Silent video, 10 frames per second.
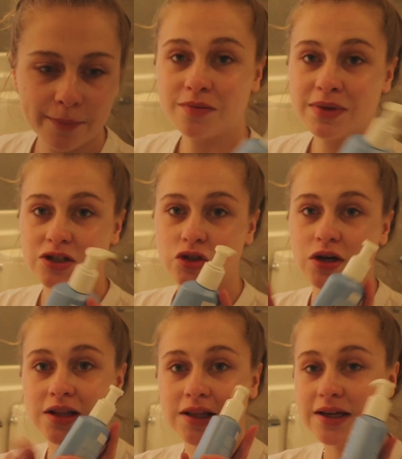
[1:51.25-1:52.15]
would be to
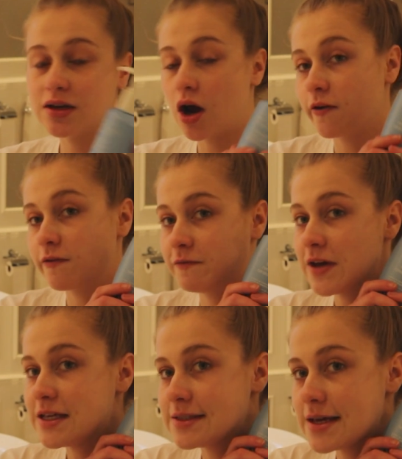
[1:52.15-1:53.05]
clean our
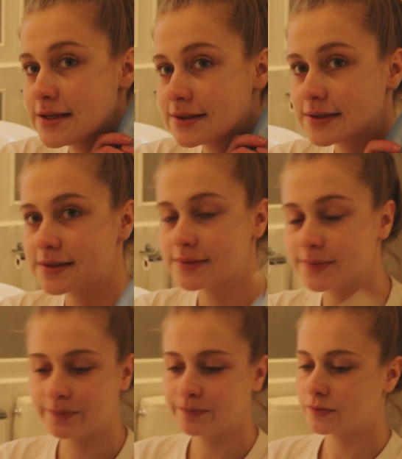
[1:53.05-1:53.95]
faces.
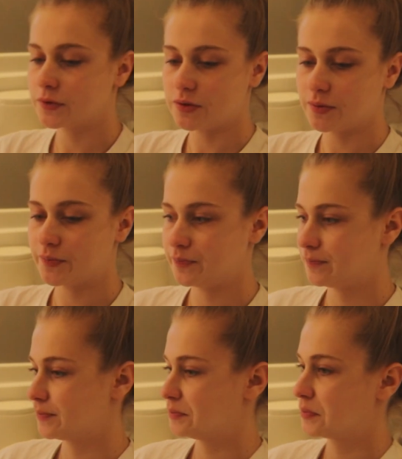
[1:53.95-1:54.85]

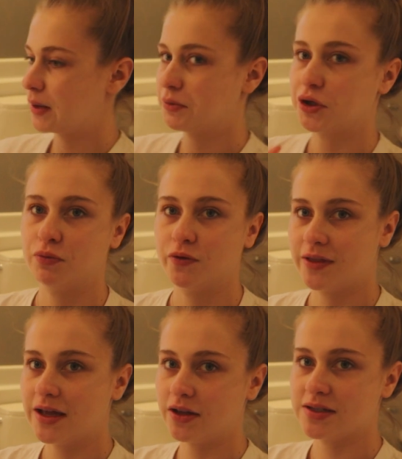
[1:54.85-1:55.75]
I'm gonna move
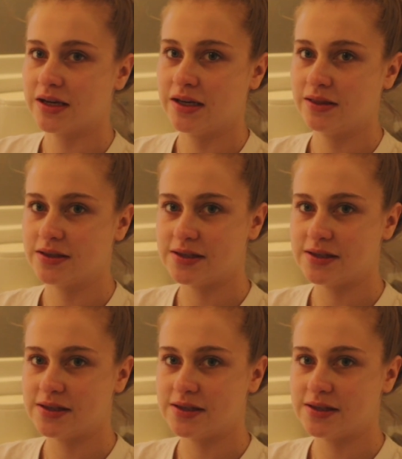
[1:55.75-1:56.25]
that because I need the